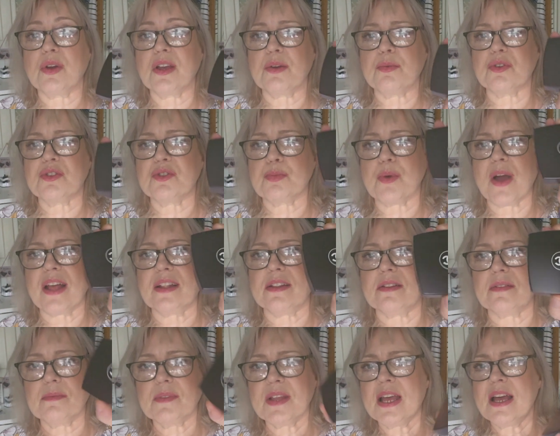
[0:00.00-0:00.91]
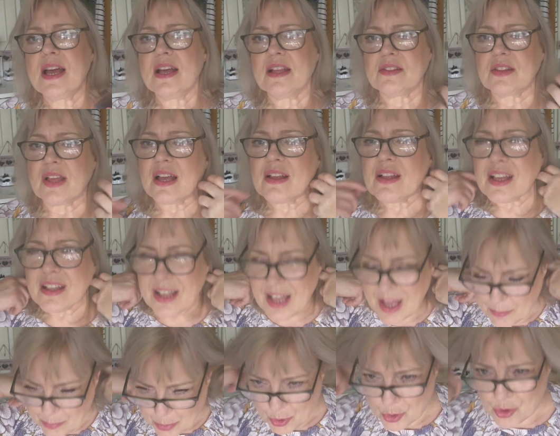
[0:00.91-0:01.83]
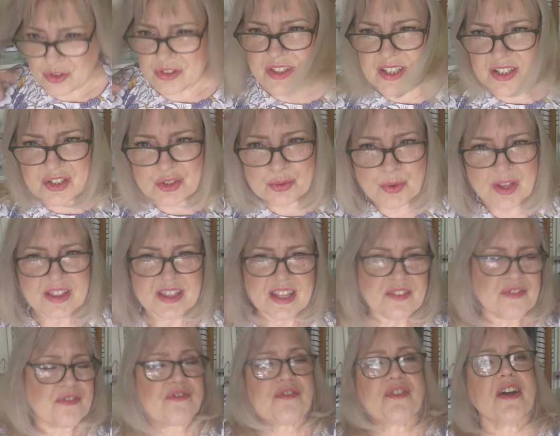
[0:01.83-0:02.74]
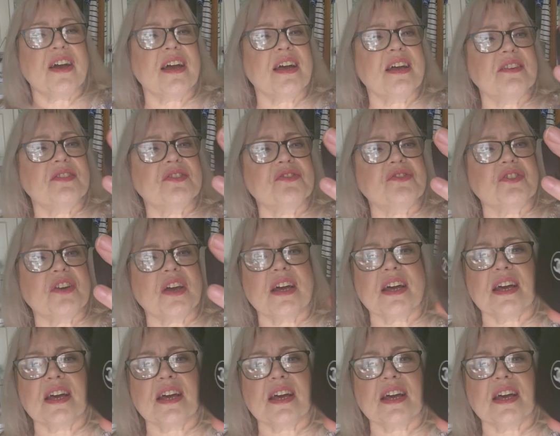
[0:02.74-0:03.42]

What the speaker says: it was when I bought this, when they first